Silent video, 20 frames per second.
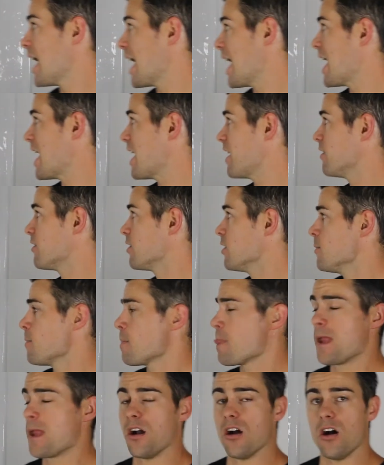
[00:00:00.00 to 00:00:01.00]
And
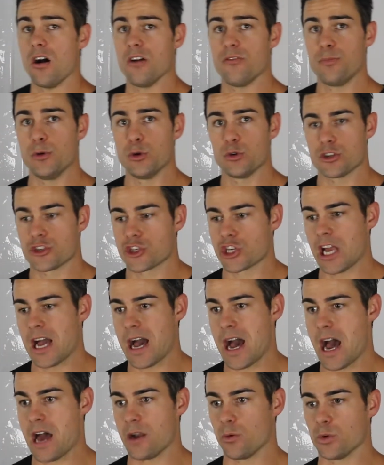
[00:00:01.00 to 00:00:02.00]
I've built a
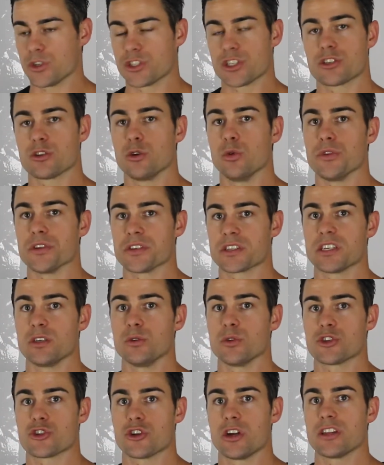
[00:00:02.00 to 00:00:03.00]
chart which is called the
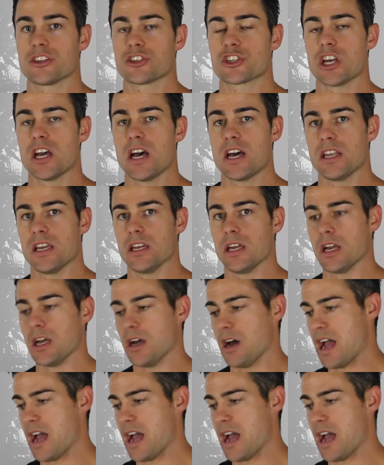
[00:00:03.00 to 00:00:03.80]
skill strength chart.